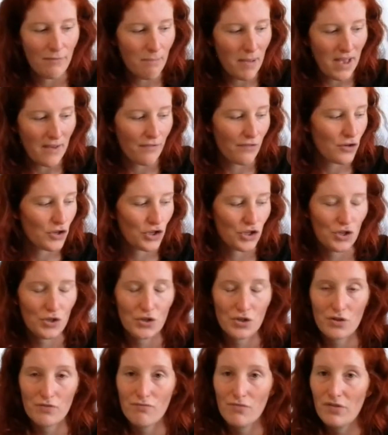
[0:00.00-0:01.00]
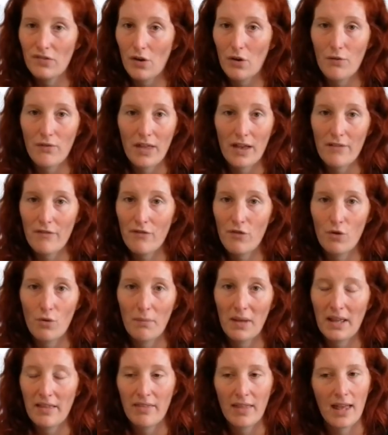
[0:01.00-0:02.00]
barefoot shoes can resolve that for
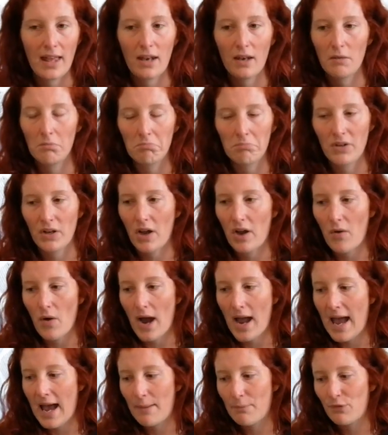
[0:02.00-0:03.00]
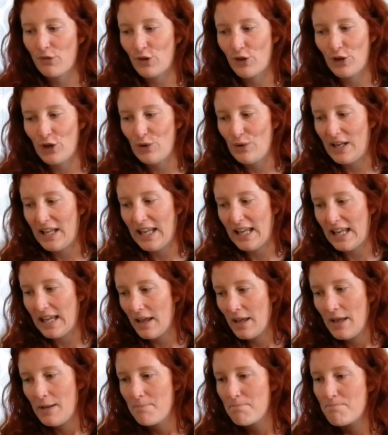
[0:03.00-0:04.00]
me, then, you know, I
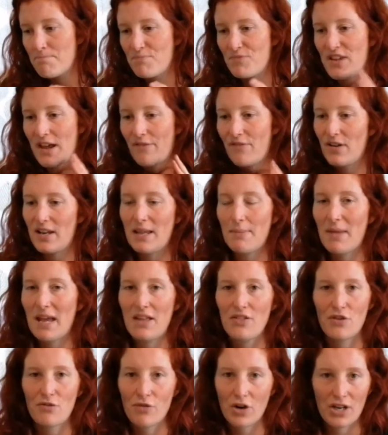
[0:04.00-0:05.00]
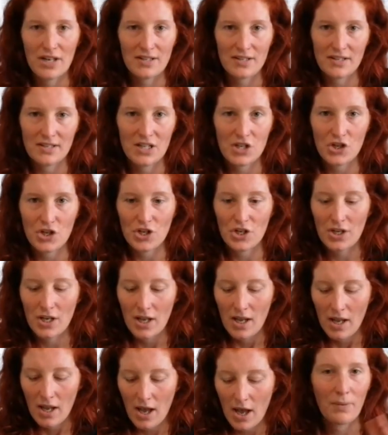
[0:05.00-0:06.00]
absolutely definitely made the right decision,
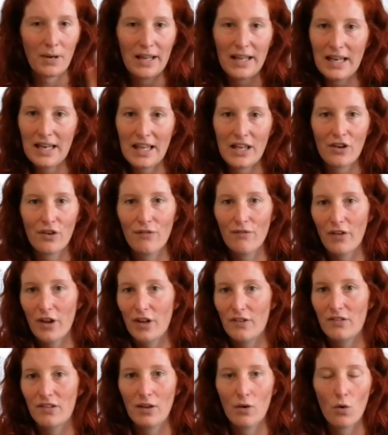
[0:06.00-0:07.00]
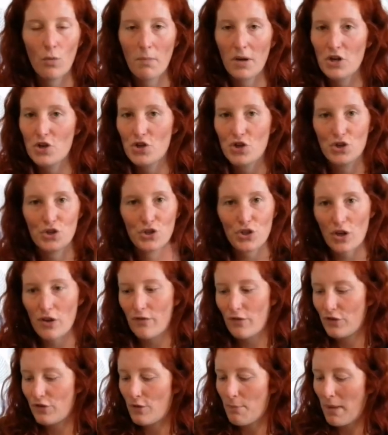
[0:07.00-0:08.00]
completely converting all my shoes
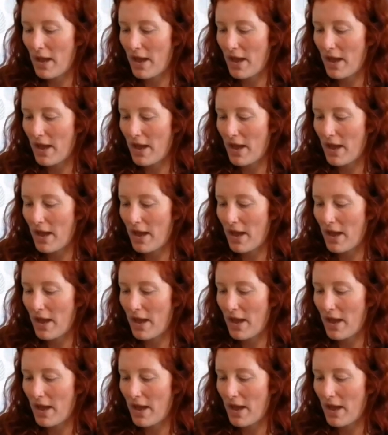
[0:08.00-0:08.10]
over to